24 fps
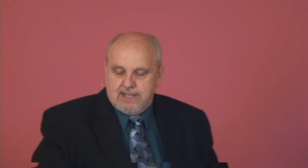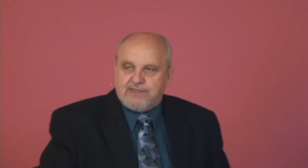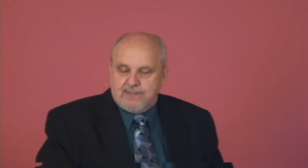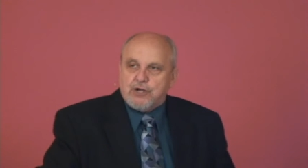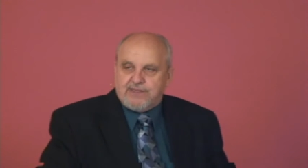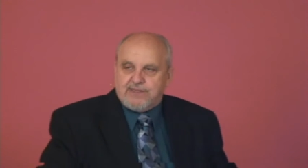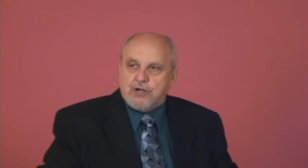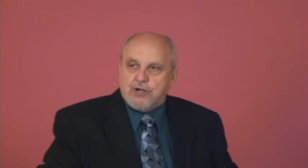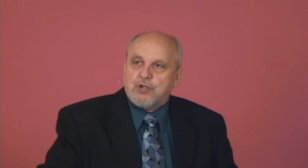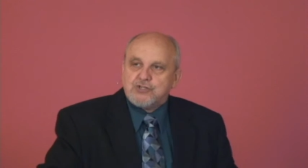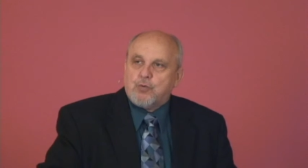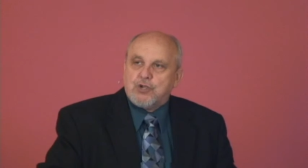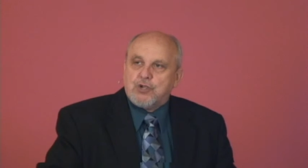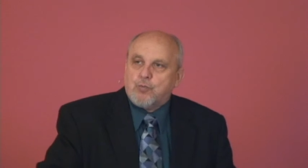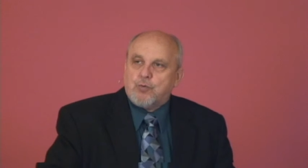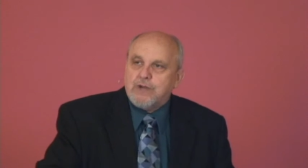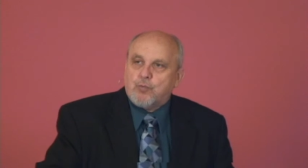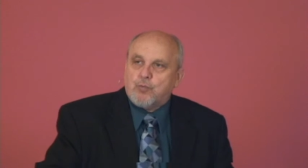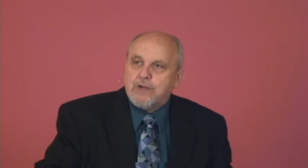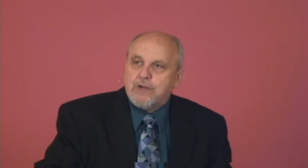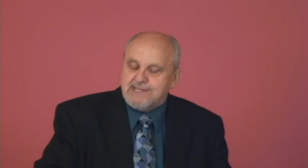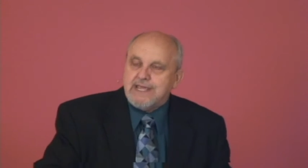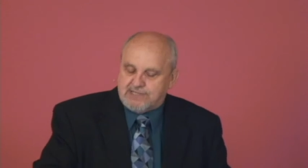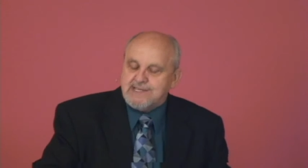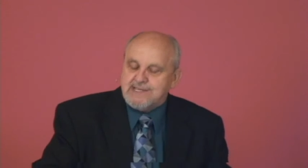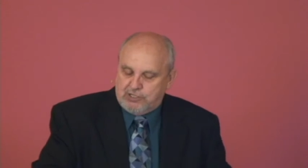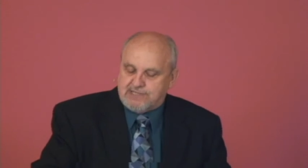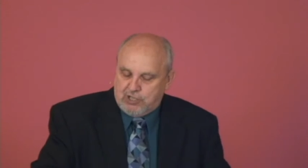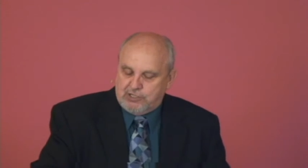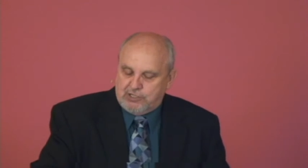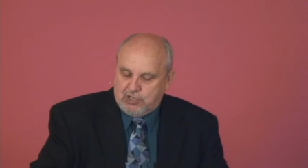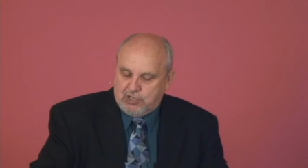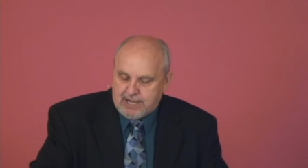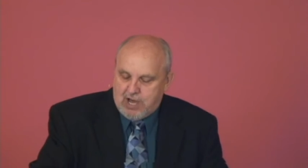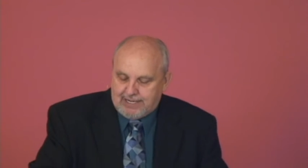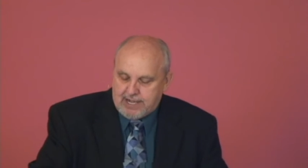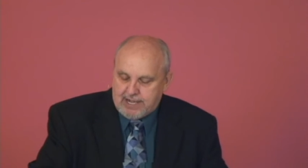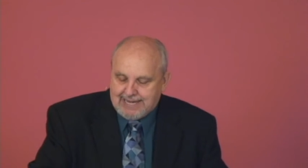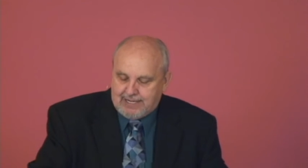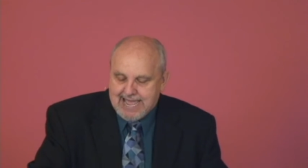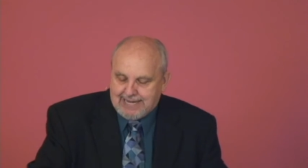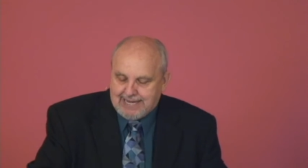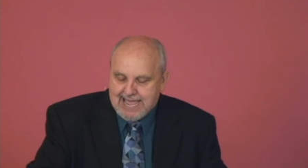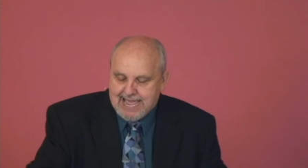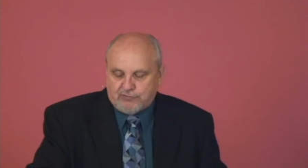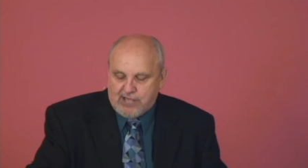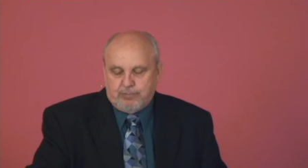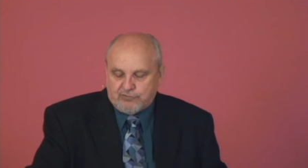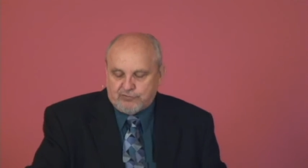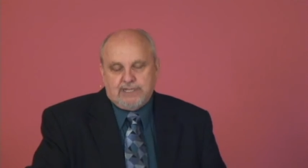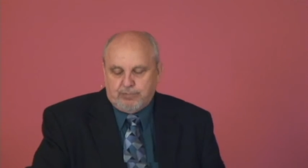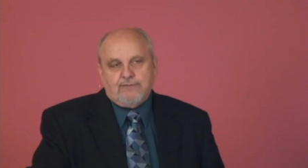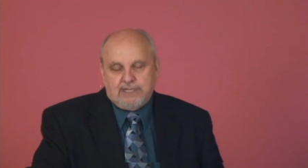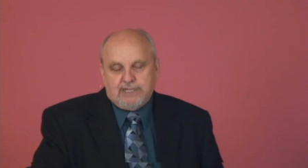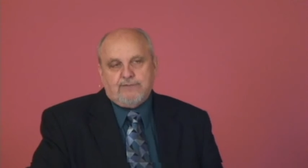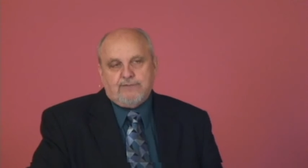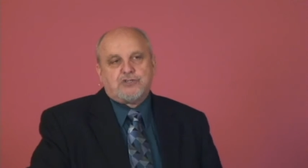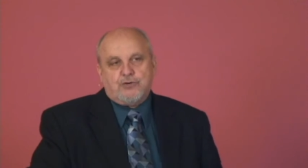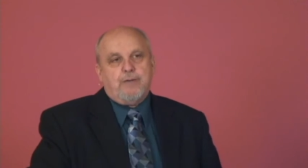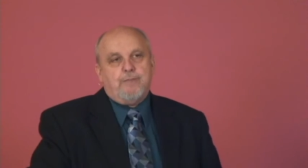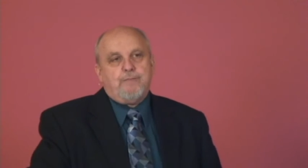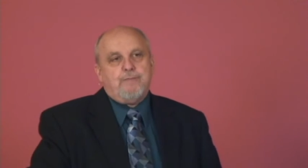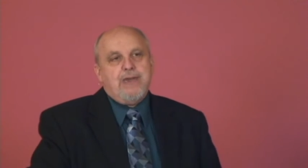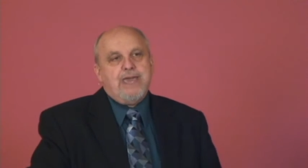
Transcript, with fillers: there's a reason God allows believers